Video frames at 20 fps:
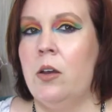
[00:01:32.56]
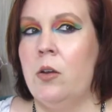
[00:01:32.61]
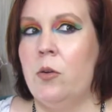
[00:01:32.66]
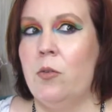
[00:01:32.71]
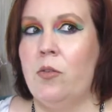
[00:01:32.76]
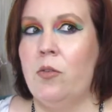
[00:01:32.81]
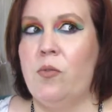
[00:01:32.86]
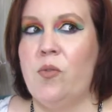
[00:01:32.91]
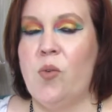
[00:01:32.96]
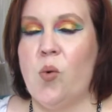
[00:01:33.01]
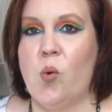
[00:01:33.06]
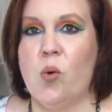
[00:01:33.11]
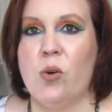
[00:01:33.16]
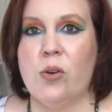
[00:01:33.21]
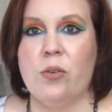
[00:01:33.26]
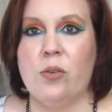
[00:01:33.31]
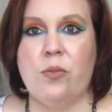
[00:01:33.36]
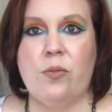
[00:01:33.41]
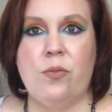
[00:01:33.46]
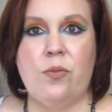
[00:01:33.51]

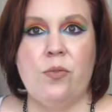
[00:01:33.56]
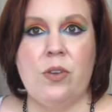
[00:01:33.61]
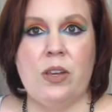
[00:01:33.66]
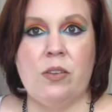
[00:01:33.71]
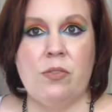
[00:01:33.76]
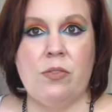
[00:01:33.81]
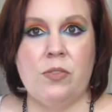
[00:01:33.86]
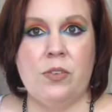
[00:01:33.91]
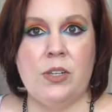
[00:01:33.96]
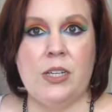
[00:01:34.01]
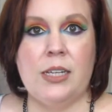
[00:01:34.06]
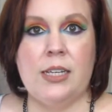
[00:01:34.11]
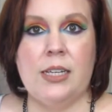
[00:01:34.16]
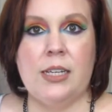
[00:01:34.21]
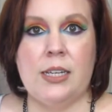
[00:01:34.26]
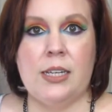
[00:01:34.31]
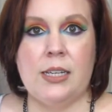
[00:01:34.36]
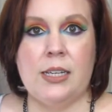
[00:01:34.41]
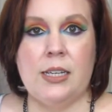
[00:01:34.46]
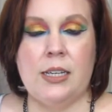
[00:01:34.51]
$4.50
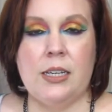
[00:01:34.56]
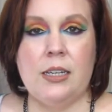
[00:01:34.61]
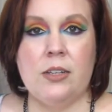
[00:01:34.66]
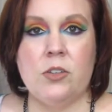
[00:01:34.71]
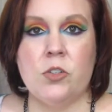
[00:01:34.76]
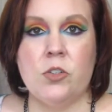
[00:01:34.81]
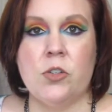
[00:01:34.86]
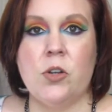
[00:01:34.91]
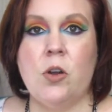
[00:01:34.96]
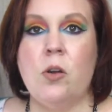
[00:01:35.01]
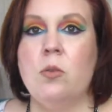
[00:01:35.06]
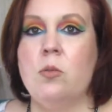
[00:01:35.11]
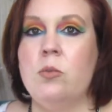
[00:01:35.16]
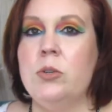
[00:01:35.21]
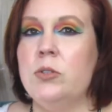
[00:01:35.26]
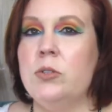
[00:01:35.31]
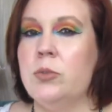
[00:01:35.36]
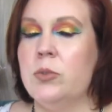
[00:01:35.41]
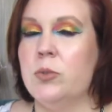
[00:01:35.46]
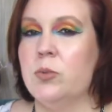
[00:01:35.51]
each,
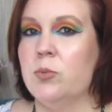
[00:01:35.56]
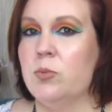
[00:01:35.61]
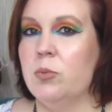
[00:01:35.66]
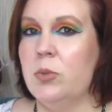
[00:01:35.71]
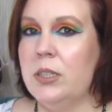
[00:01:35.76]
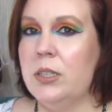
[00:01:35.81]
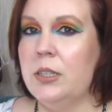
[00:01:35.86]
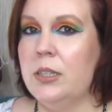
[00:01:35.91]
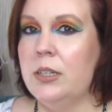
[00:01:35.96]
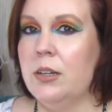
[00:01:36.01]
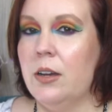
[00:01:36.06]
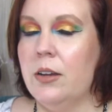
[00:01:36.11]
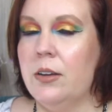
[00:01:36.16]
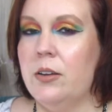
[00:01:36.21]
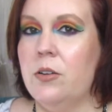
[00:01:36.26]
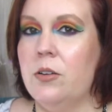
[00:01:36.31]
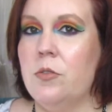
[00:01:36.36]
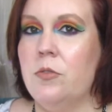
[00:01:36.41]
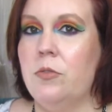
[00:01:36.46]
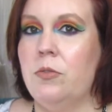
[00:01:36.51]
which was really kind
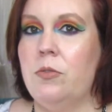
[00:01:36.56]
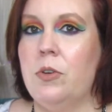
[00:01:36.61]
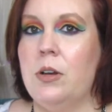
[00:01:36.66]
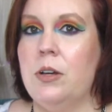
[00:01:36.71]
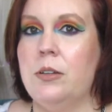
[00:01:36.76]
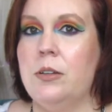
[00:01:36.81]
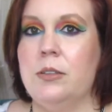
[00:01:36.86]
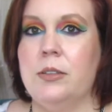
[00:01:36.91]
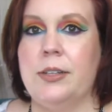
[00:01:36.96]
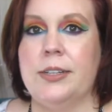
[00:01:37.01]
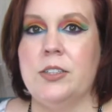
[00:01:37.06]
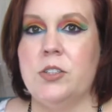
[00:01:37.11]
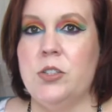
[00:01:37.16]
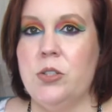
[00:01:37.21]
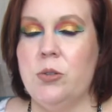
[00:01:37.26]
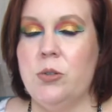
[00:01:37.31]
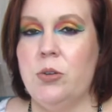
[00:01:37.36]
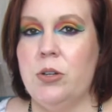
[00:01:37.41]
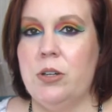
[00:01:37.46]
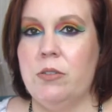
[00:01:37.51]
of like
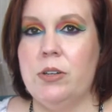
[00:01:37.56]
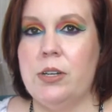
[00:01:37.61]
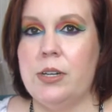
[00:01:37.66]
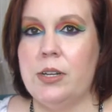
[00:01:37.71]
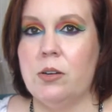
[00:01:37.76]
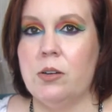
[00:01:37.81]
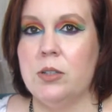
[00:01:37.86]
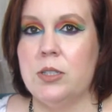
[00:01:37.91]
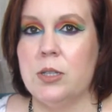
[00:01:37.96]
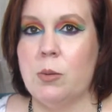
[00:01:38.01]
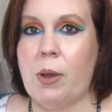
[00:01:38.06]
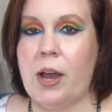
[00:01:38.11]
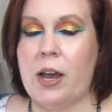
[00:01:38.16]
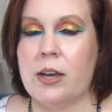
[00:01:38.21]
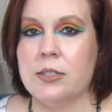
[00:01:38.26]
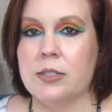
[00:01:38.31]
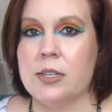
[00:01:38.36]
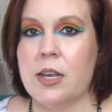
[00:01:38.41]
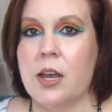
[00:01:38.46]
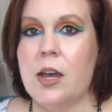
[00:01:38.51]
too good of a deal to
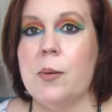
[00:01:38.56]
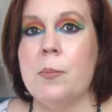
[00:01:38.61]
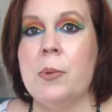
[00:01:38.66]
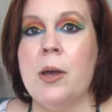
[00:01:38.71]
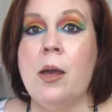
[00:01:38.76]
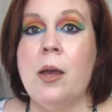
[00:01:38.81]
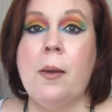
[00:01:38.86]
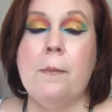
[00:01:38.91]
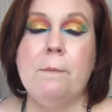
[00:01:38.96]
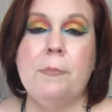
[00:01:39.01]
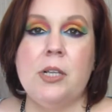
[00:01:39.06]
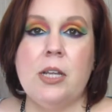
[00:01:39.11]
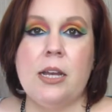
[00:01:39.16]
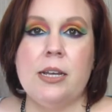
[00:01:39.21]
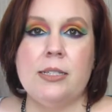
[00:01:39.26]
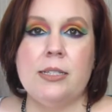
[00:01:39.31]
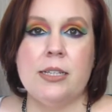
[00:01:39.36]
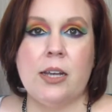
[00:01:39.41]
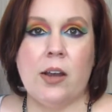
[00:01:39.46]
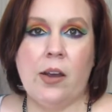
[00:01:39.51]
pass up.
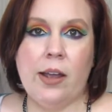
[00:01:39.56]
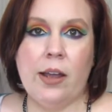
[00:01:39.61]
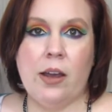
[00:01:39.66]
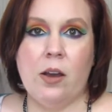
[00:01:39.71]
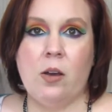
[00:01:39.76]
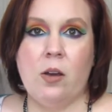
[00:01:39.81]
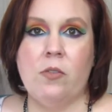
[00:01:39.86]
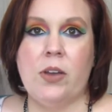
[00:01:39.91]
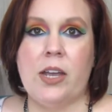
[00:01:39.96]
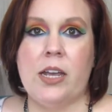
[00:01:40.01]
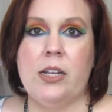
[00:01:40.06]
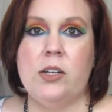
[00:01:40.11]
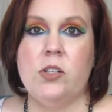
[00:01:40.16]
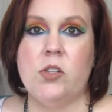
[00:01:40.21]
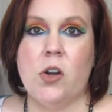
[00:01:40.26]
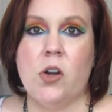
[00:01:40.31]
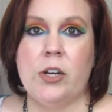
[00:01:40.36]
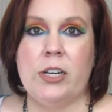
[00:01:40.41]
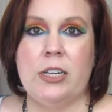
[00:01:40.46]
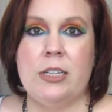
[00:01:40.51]
Plus I have a
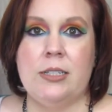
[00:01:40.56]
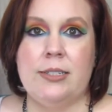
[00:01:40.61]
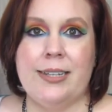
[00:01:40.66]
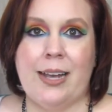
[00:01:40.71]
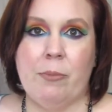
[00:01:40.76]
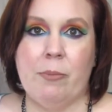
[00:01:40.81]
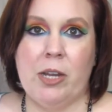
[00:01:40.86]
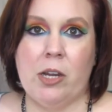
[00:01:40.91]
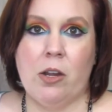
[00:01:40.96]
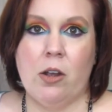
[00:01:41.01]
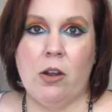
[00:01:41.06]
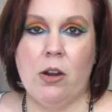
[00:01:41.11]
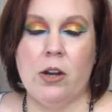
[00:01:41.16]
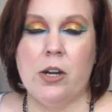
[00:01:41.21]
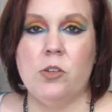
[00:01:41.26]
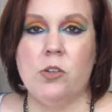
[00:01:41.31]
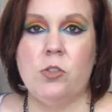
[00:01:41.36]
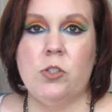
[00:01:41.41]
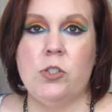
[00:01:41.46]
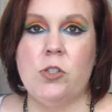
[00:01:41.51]
Target debit
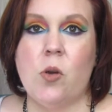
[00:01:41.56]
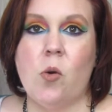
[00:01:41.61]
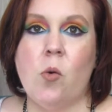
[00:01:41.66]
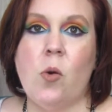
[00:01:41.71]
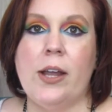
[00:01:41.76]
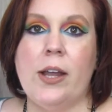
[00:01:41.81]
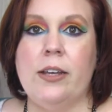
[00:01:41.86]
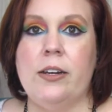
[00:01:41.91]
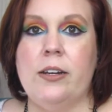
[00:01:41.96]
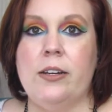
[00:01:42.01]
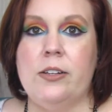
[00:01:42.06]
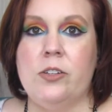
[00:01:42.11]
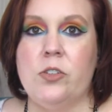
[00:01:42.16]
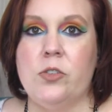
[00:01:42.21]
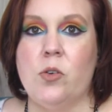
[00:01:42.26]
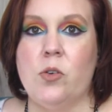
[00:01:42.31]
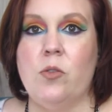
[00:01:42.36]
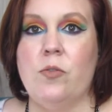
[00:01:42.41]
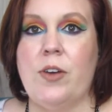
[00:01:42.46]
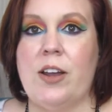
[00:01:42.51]
card, so I get
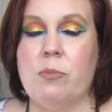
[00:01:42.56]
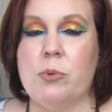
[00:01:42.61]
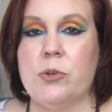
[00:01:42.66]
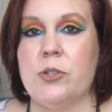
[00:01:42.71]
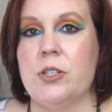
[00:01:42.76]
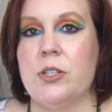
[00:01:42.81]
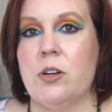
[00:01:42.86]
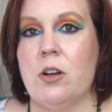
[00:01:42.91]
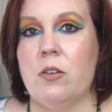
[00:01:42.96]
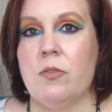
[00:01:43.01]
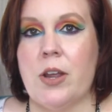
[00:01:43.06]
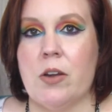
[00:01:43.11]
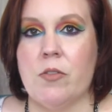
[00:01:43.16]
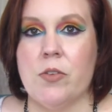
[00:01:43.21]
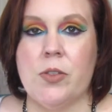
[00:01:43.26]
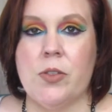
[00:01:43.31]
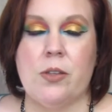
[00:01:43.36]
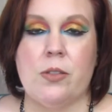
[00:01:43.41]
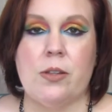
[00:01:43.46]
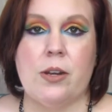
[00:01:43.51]
additional 5% off
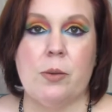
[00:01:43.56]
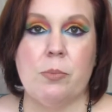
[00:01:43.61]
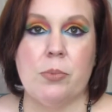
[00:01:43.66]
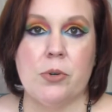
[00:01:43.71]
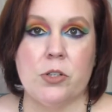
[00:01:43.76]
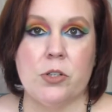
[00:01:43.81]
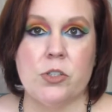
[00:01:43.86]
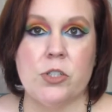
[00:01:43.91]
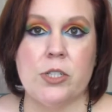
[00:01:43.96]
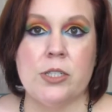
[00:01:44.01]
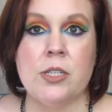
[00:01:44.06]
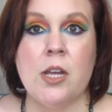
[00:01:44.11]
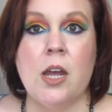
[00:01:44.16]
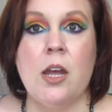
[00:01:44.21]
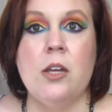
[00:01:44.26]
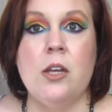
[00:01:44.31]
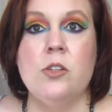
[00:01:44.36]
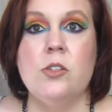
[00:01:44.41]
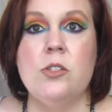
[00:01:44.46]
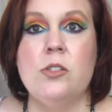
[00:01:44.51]
everything that I purchase.
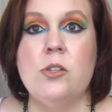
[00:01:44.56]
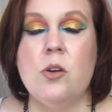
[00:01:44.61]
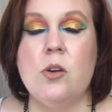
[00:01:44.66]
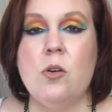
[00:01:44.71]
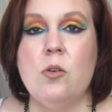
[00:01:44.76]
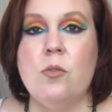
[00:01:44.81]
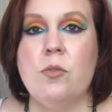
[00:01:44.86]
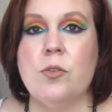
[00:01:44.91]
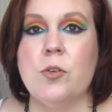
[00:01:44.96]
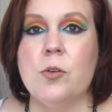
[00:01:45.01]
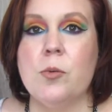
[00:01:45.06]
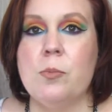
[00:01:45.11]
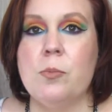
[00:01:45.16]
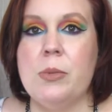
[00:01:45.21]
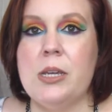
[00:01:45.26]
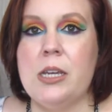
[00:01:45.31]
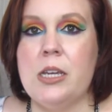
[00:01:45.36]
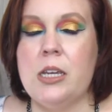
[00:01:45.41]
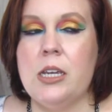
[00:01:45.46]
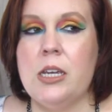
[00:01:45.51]
So for
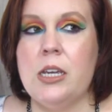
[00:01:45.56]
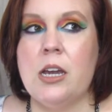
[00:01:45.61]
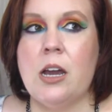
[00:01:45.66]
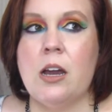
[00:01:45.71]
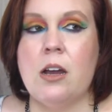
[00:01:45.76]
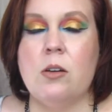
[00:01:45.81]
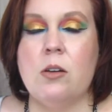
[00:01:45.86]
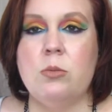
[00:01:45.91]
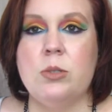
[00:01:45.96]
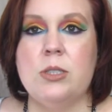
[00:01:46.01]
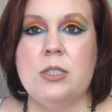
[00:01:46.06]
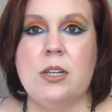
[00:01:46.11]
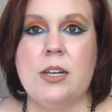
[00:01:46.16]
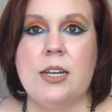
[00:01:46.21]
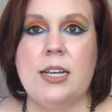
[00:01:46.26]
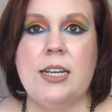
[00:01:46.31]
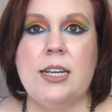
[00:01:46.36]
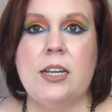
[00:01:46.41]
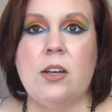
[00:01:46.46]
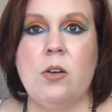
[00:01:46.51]
me, I was
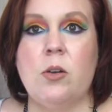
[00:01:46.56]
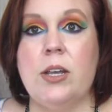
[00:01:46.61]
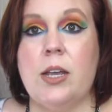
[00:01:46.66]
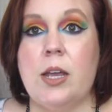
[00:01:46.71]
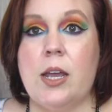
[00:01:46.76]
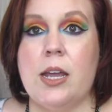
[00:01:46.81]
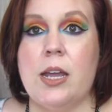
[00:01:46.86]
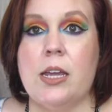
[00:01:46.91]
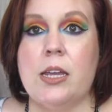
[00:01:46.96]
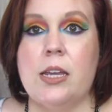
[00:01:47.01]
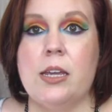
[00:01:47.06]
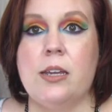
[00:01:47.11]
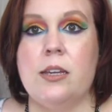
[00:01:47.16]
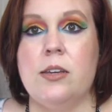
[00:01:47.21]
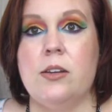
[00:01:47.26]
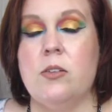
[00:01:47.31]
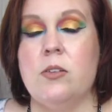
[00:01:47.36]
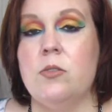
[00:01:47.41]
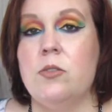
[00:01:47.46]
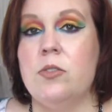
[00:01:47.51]
like, okay,
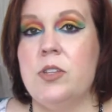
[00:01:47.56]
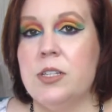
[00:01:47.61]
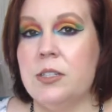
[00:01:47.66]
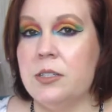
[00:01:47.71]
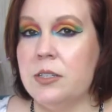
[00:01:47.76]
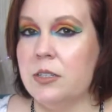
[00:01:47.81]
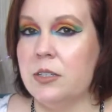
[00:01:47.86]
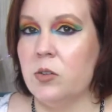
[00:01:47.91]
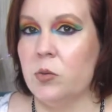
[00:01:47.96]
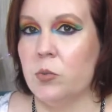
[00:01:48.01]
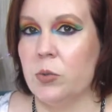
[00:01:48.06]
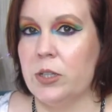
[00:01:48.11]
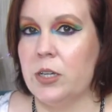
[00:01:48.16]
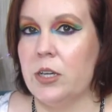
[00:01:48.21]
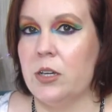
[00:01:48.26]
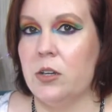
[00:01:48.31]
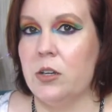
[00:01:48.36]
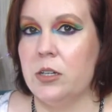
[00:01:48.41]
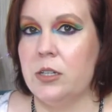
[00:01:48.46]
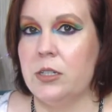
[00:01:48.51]
you know, this is a
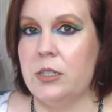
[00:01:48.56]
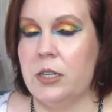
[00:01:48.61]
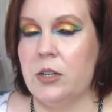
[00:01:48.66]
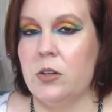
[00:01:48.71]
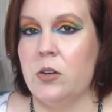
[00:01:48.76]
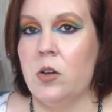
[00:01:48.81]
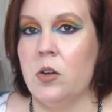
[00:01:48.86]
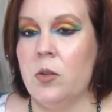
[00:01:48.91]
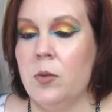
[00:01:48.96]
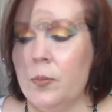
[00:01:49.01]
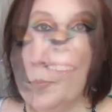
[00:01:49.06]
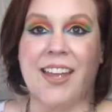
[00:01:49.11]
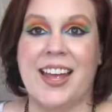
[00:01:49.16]
really good deal.